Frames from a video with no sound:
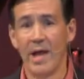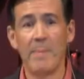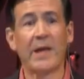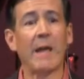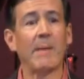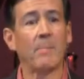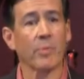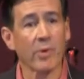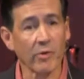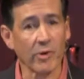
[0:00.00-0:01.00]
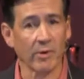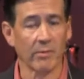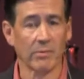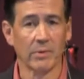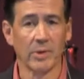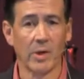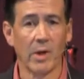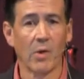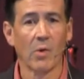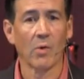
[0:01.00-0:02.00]
He became a prisoner
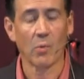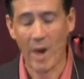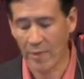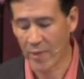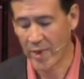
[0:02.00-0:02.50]
rather